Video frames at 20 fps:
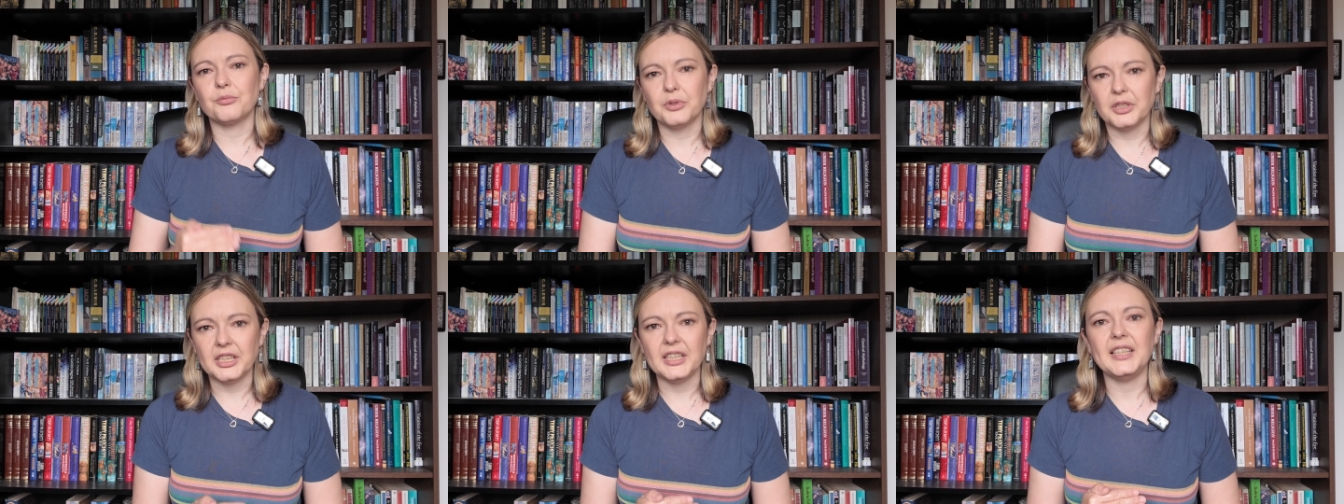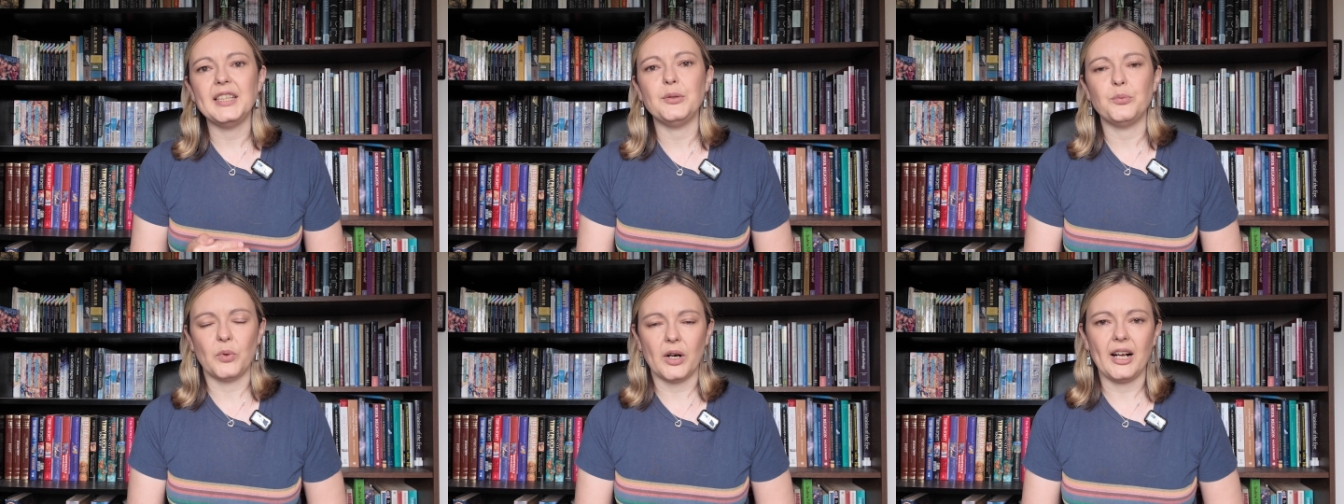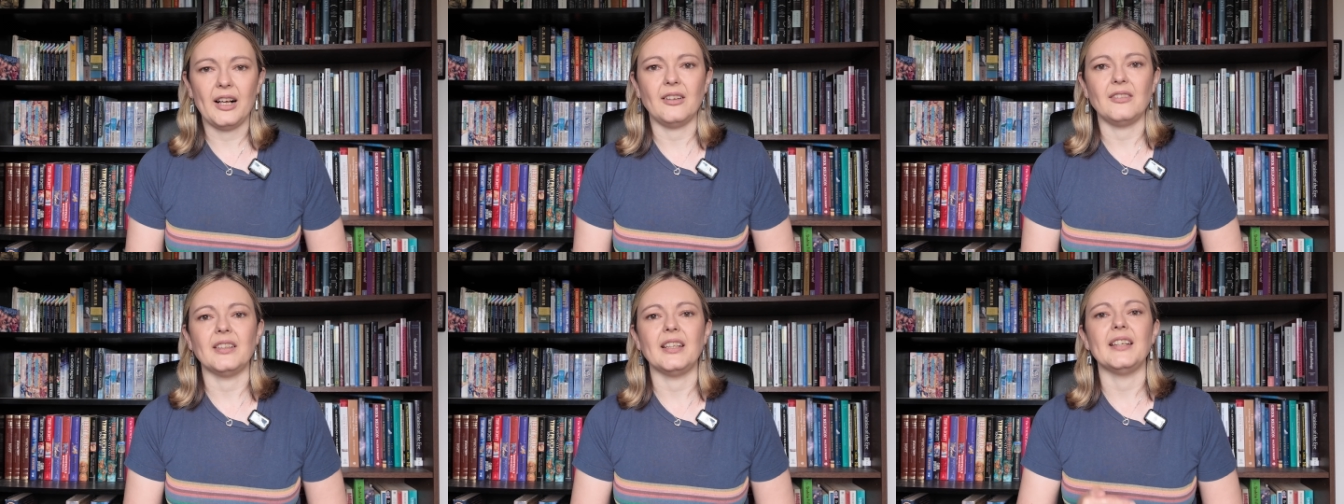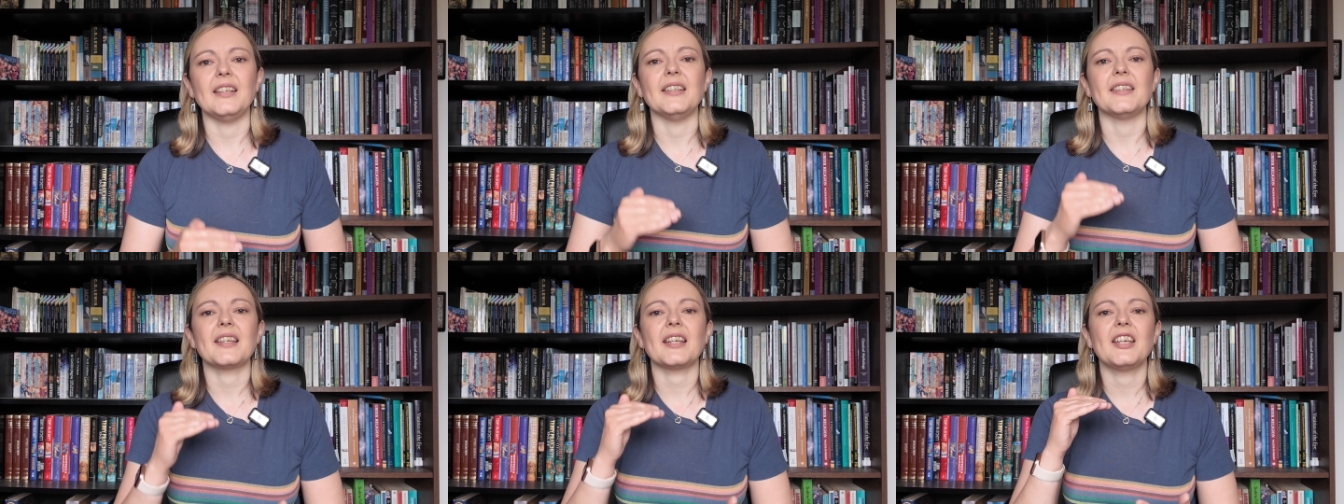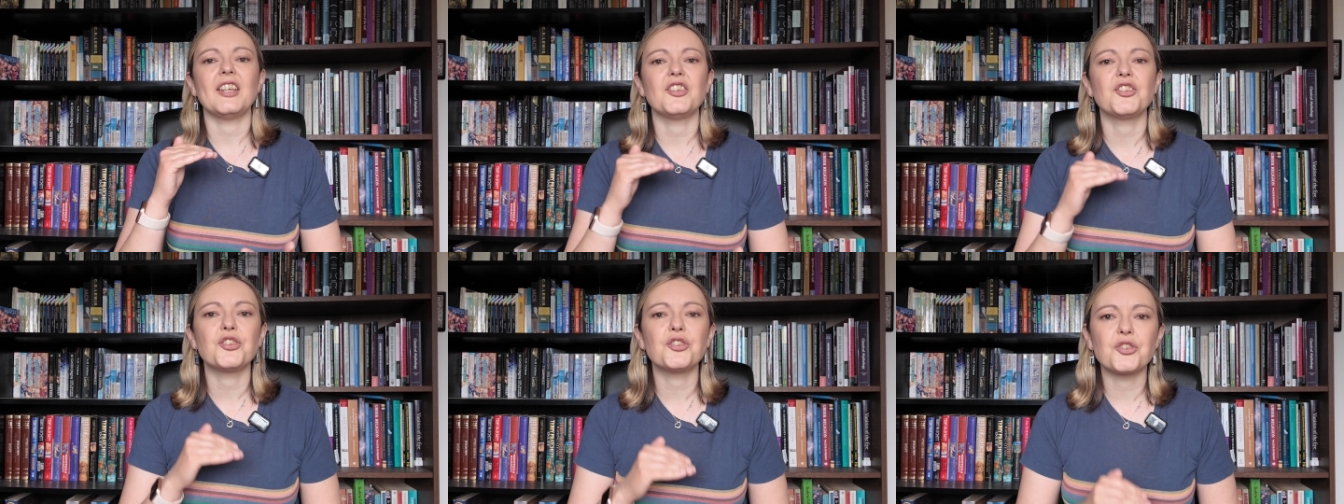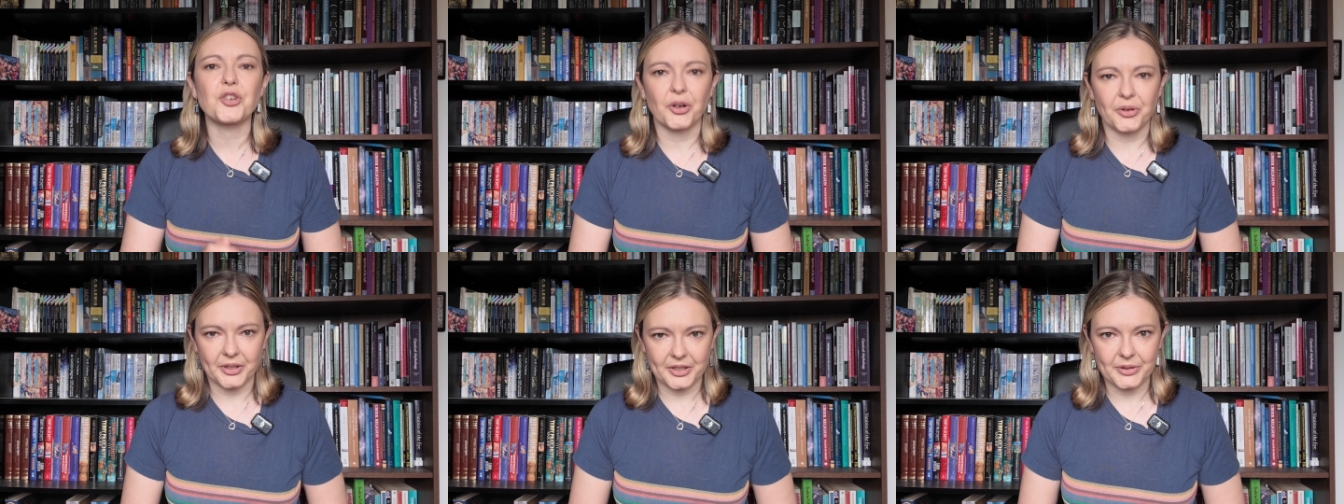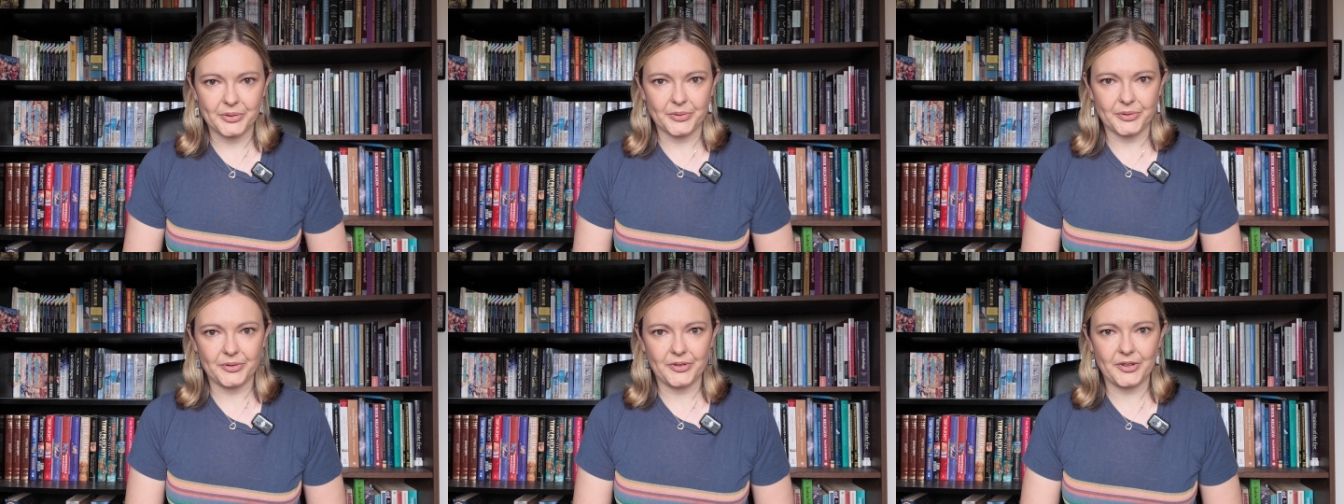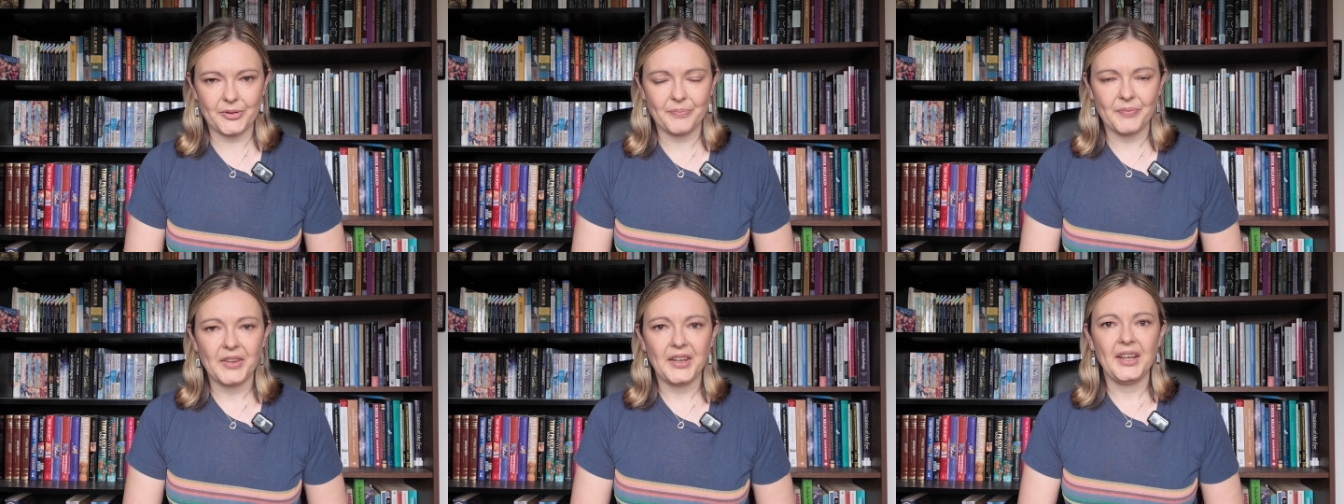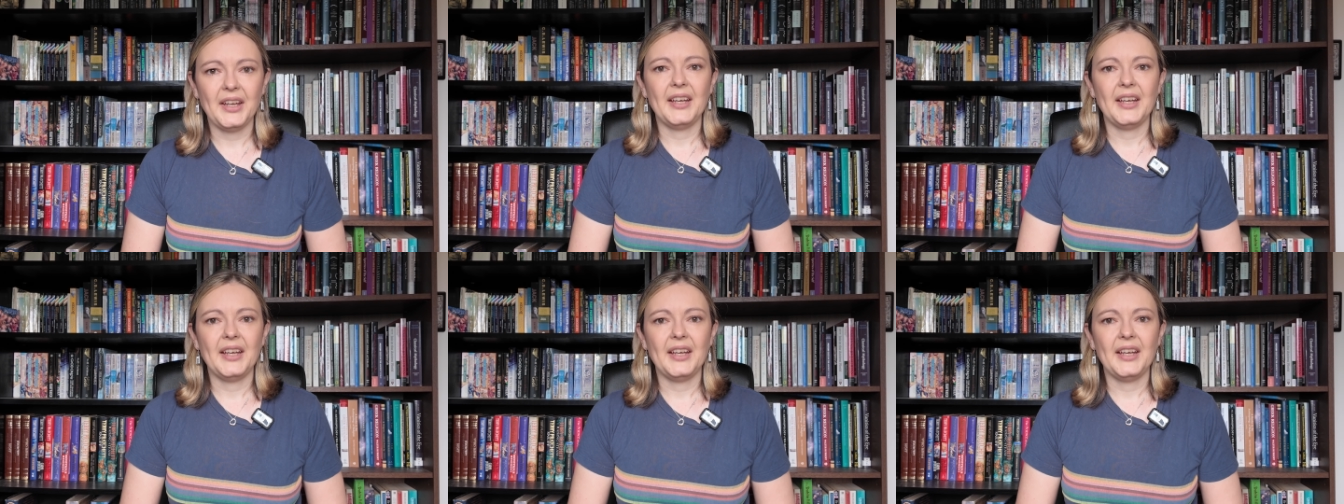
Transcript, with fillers: really well is historicals.